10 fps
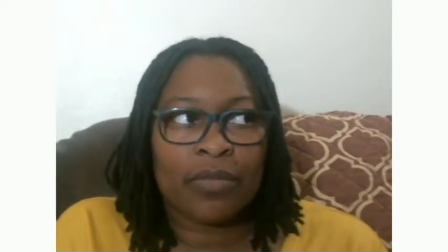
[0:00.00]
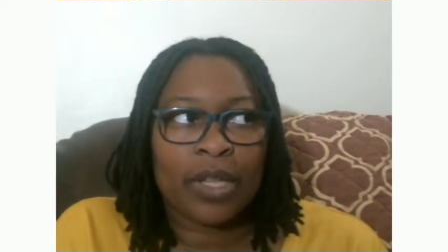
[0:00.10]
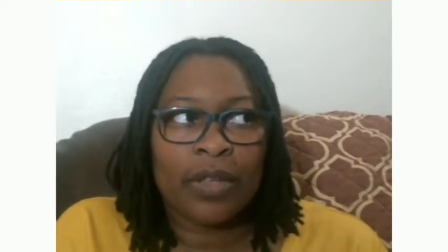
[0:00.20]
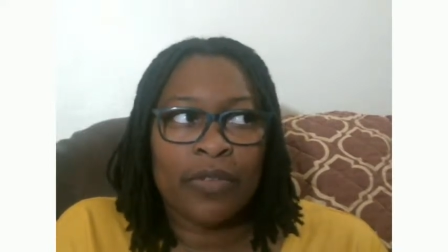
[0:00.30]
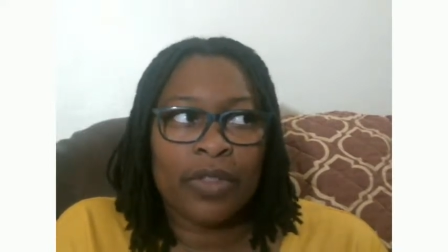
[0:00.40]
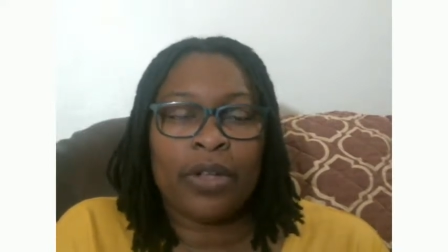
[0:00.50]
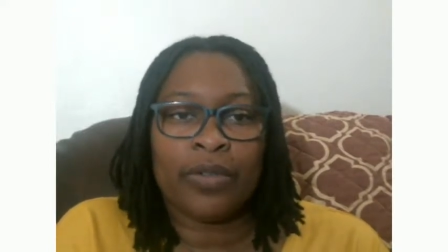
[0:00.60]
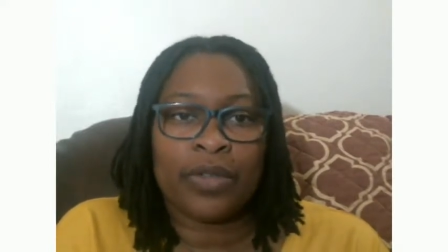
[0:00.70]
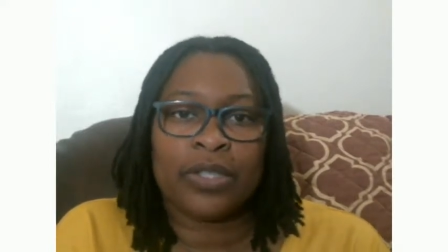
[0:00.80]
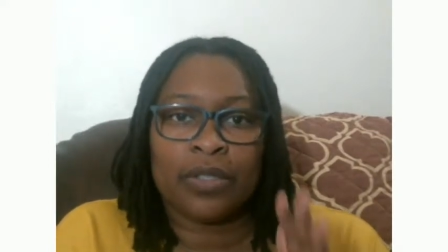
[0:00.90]
even
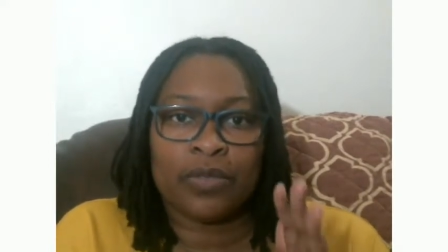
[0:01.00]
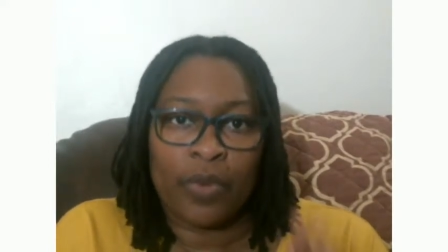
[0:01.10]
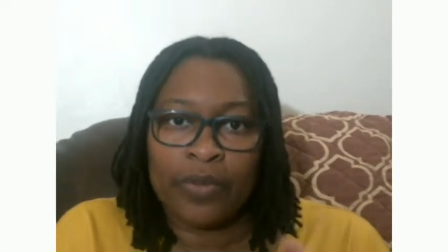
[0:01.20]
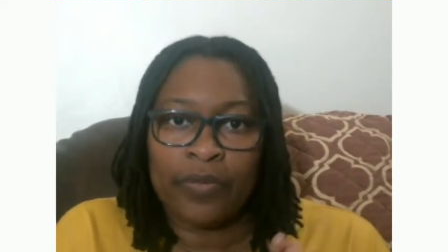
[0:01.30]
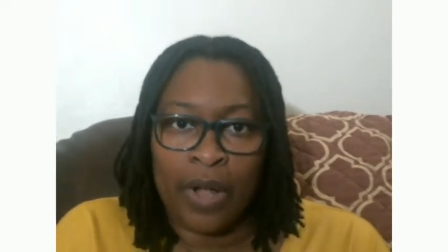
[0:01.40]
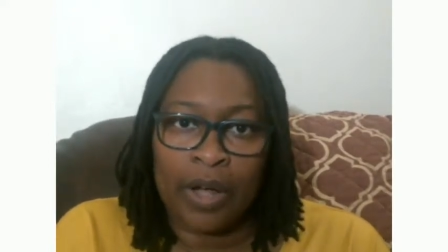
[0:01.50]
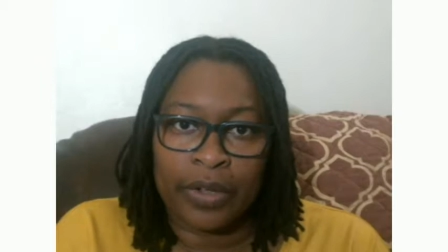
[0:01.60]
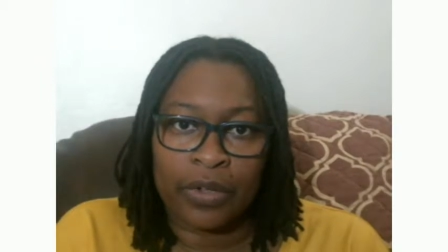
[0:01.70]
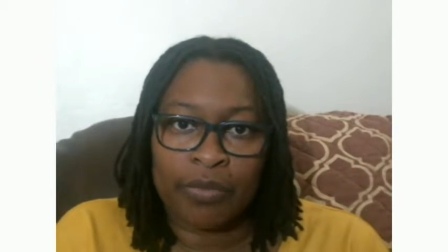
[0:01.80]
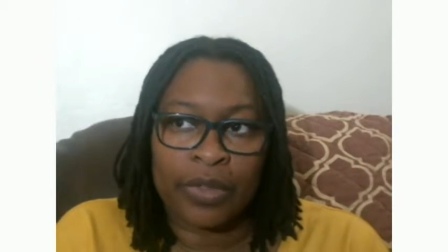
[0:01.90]
though this is one
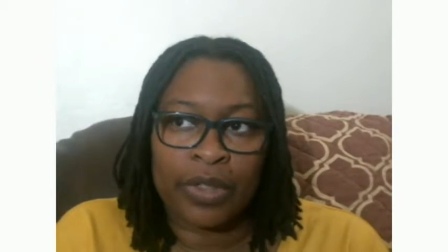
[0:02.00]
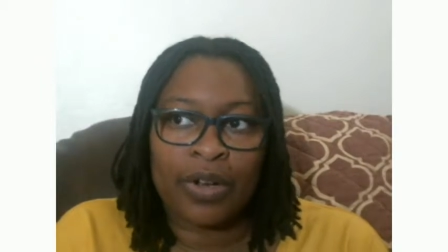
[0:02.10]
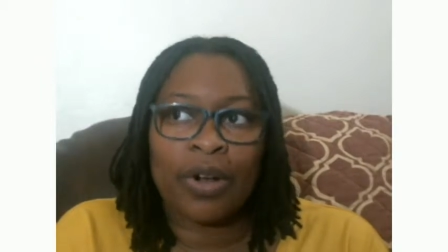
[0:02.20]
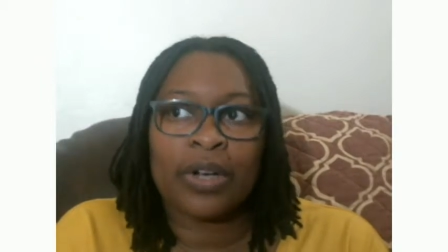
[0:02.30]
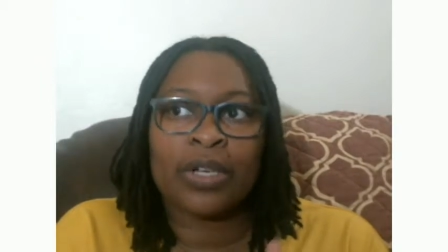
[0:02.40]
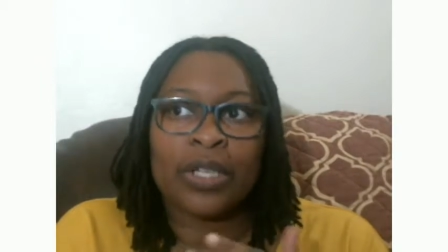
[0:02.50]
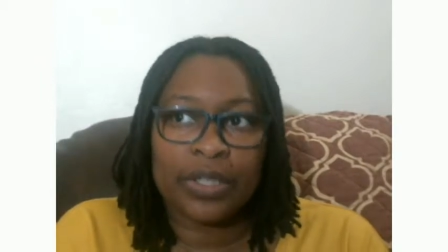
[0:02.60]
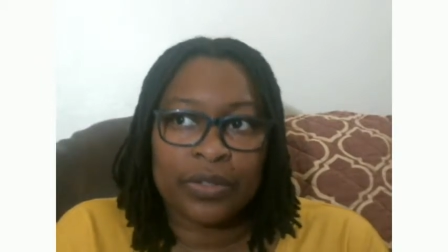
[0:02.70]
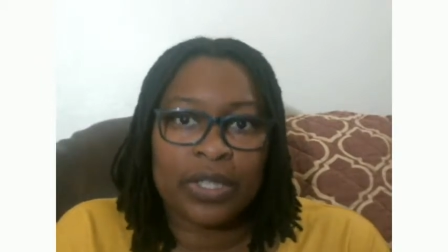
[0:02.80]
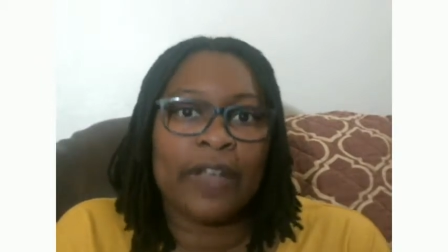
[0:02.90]
volume, there are
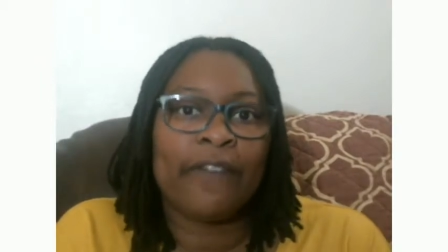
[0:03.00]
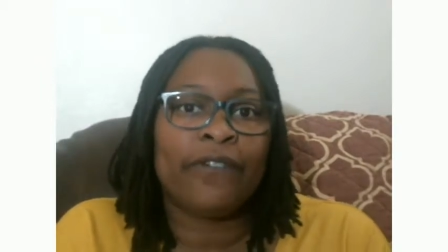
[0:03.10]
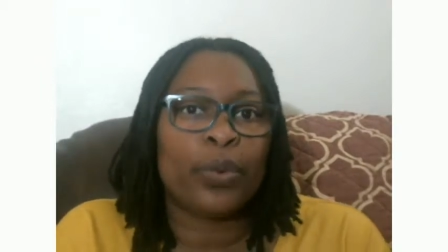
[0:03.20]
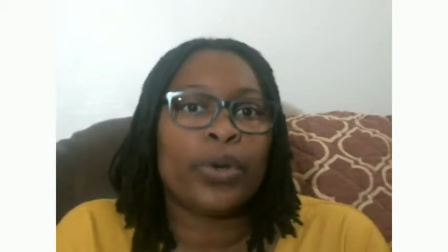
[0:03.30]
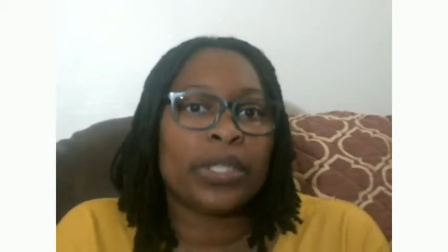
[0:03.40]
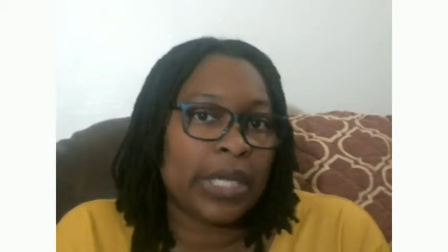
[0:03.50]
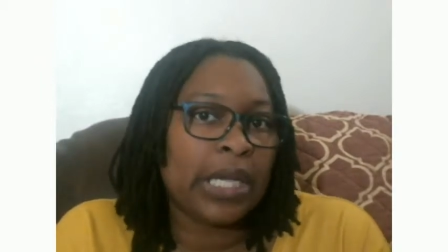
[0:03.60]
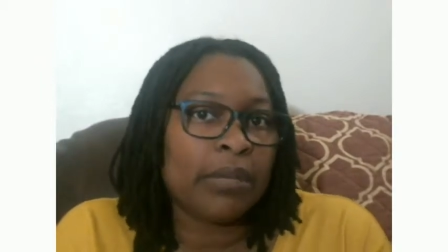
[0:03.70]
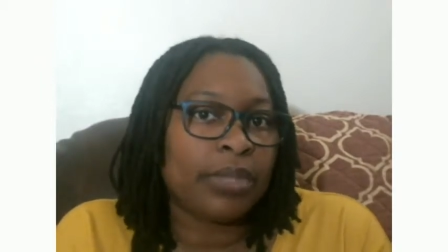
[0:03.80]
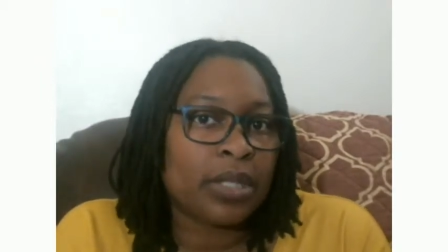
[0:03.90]
literally
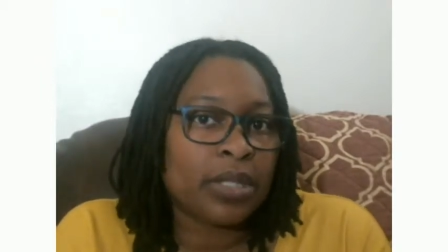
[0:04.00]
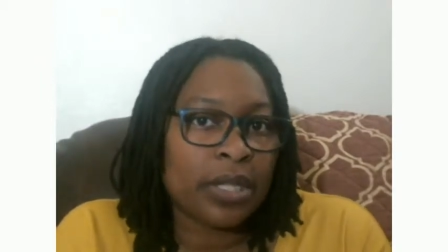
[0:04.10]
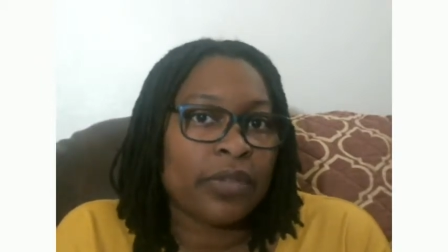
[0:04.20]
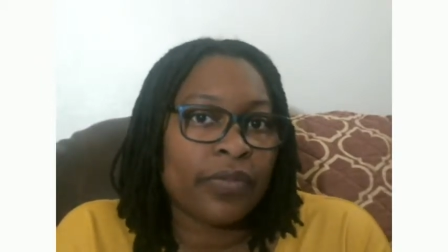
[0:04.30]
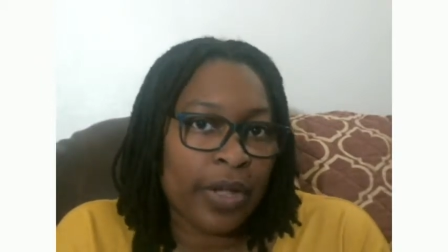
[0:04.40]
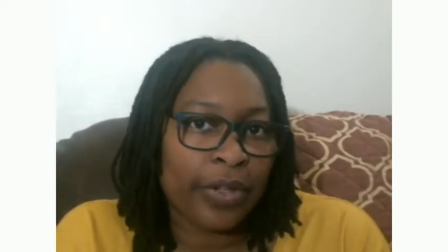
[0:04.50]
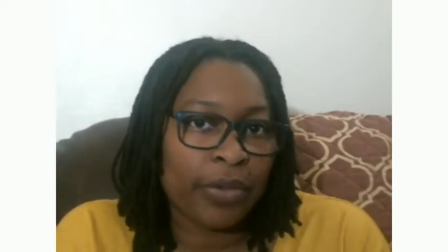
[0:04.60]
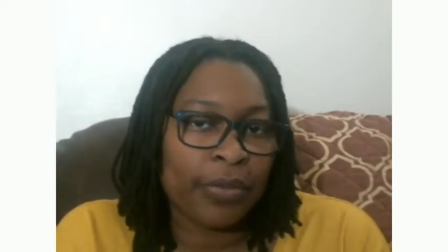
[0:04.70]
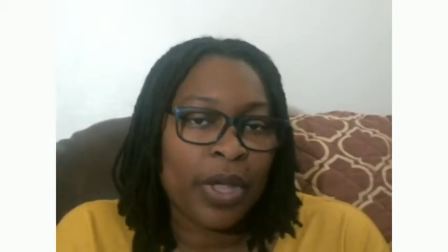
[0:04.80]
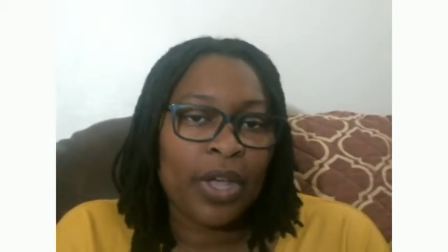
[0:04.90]
fourteen books in the
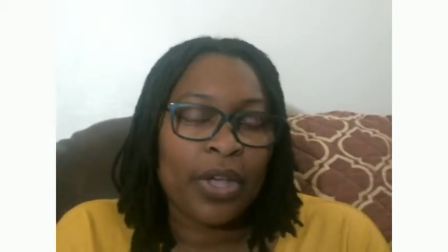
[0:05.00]
volume.